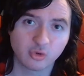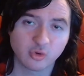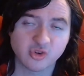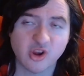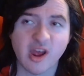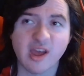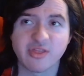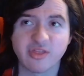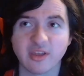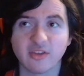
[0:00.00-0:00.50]
which
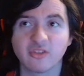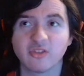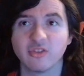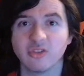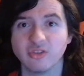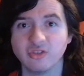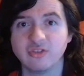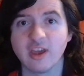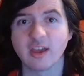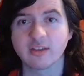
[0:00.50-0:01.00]
I think
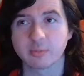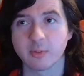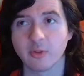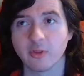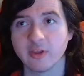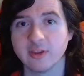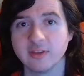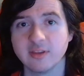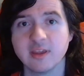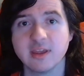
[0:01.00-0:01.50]

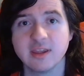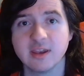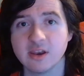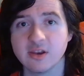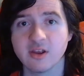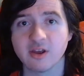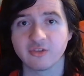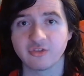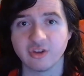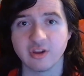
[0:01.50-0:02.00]
desperately
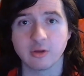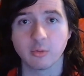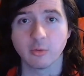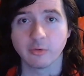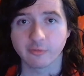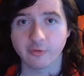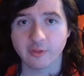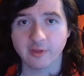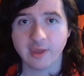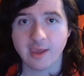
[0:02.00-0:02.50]
needed a sequel
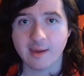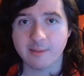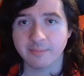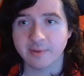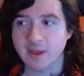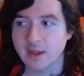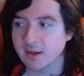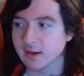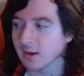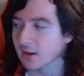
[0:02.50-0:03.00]
for the
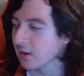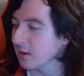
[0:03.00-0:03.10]
campaign,